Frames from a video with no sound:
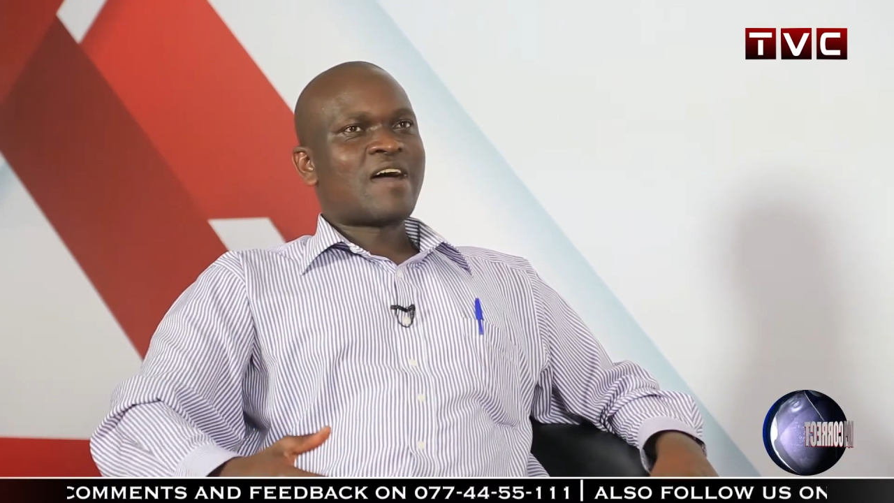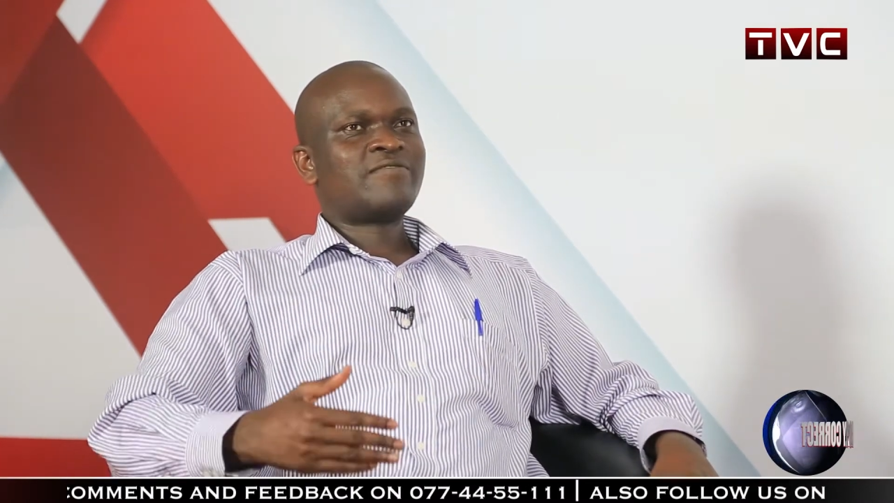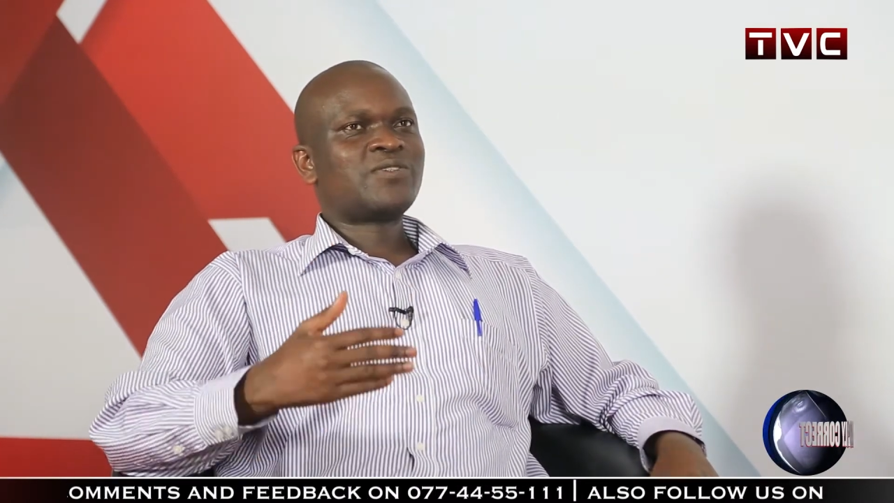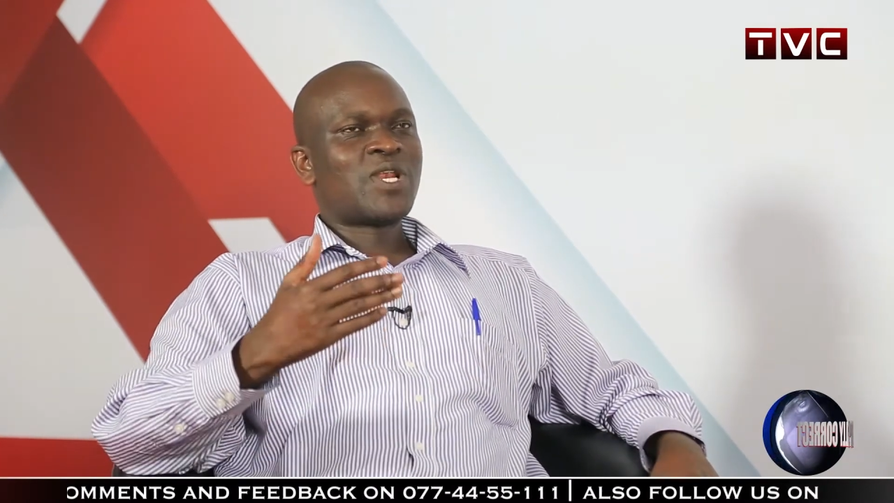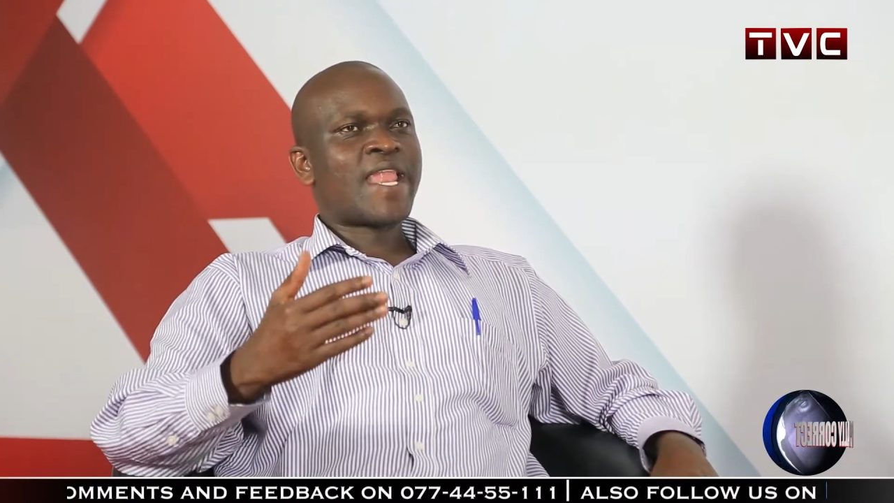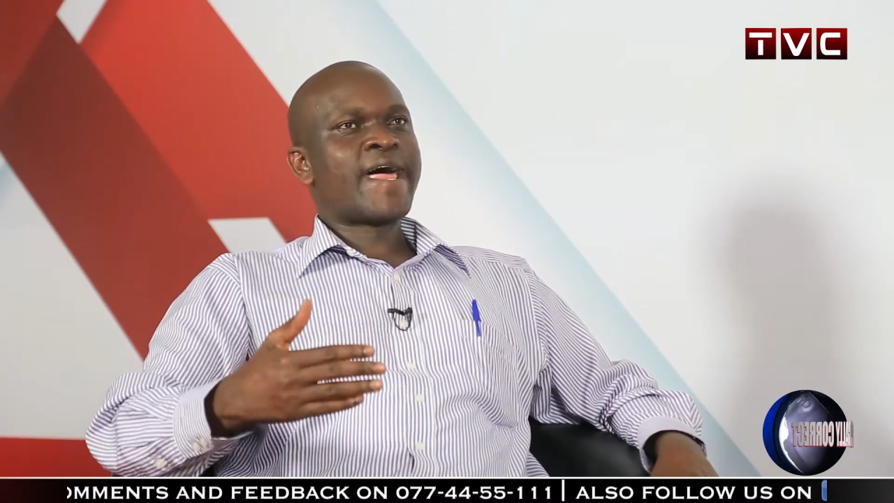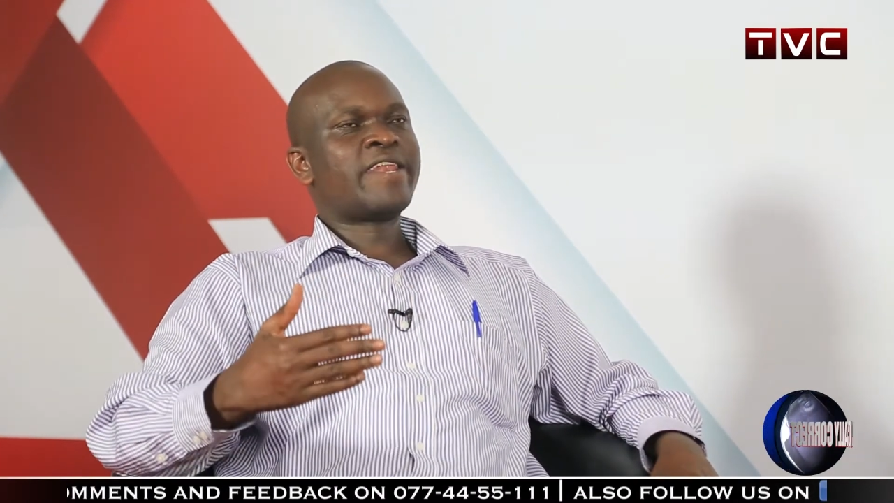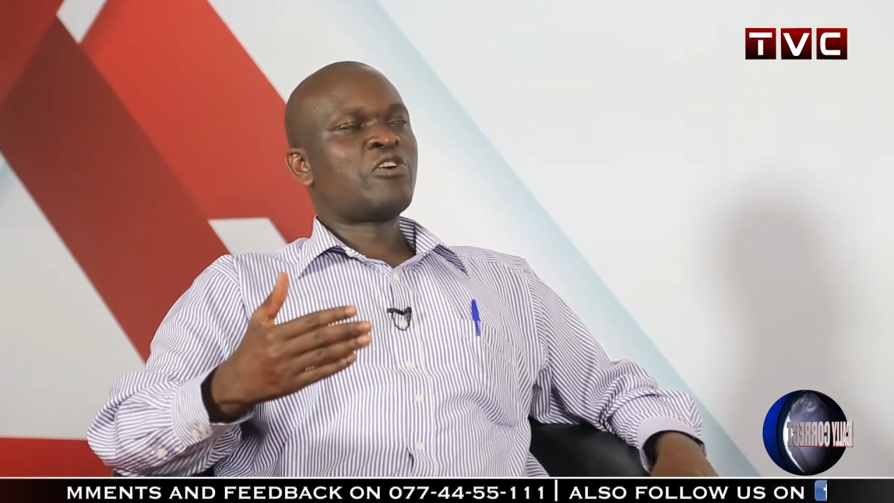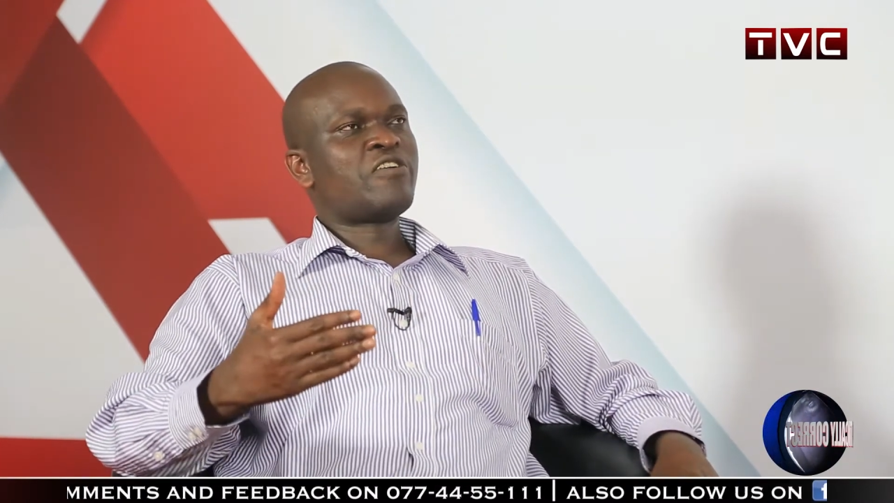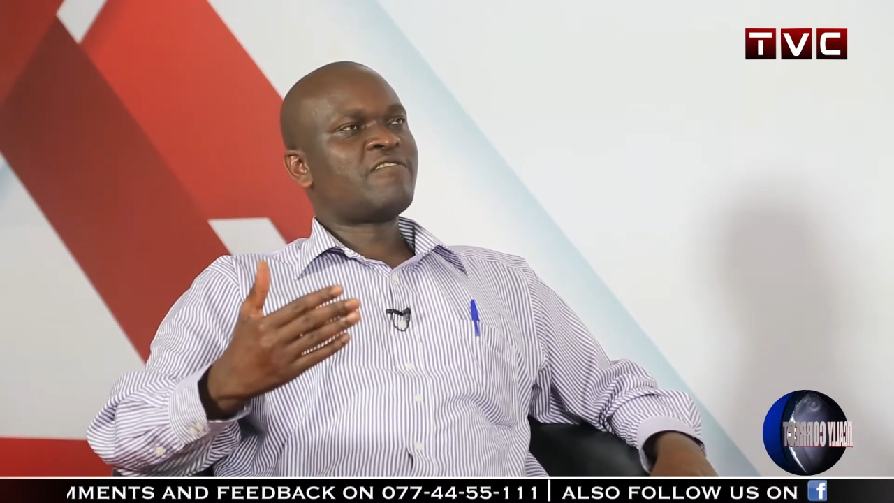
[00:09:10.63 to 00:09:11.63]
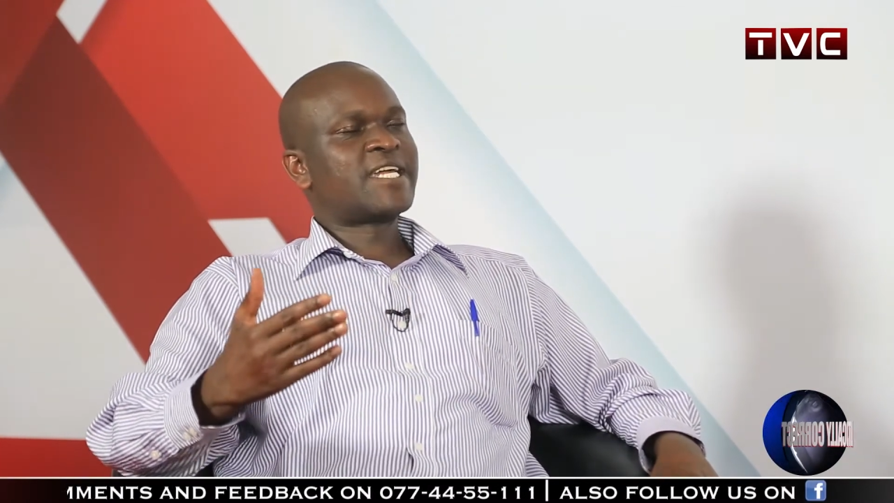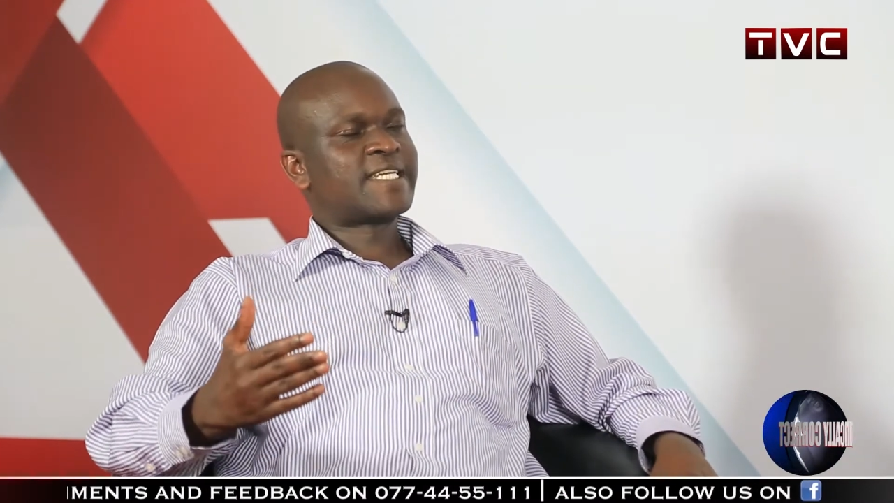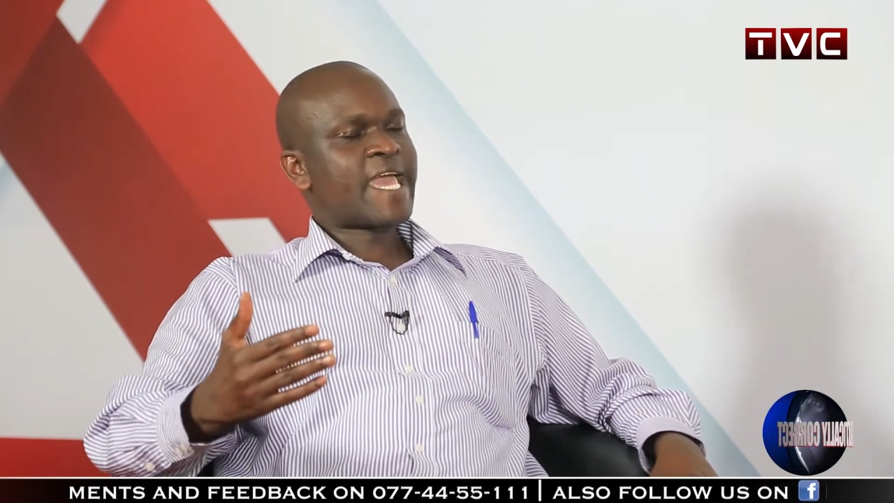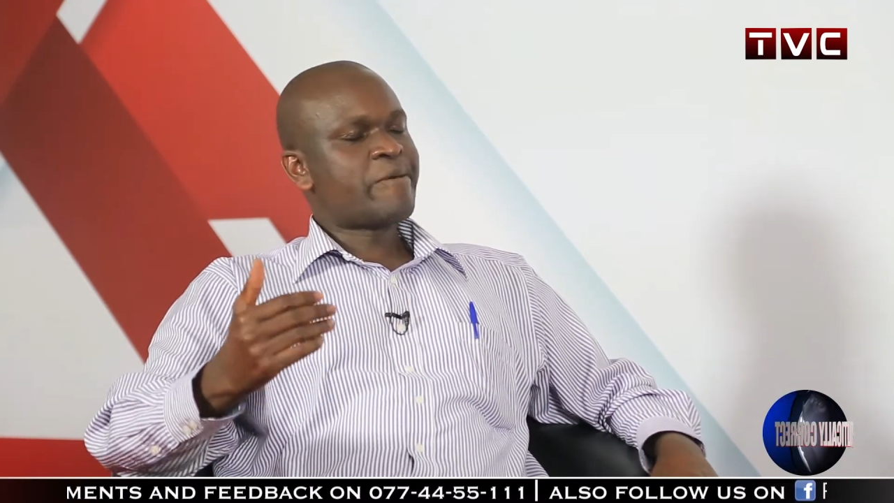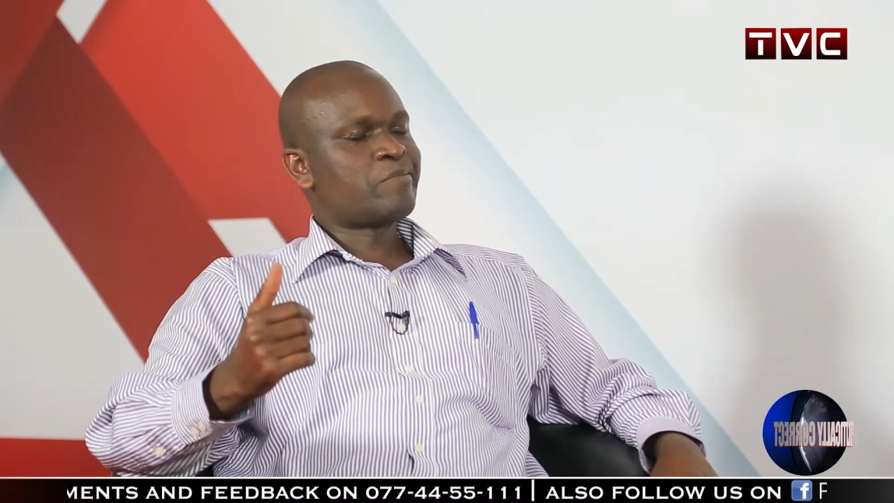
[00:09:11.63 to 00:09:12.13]
have to learn over
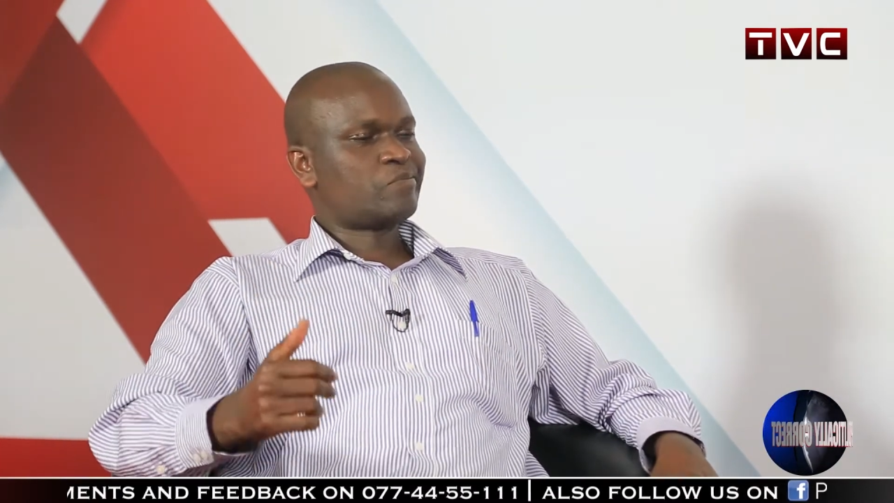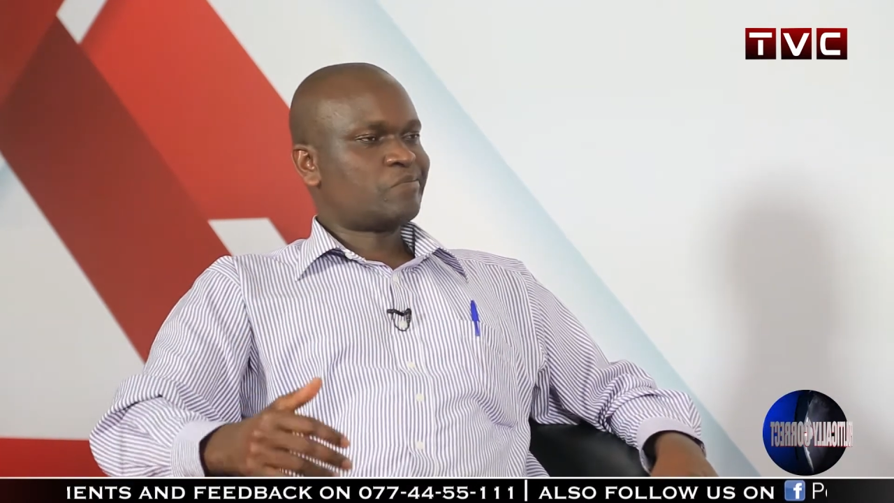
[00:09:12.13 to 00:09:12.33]
time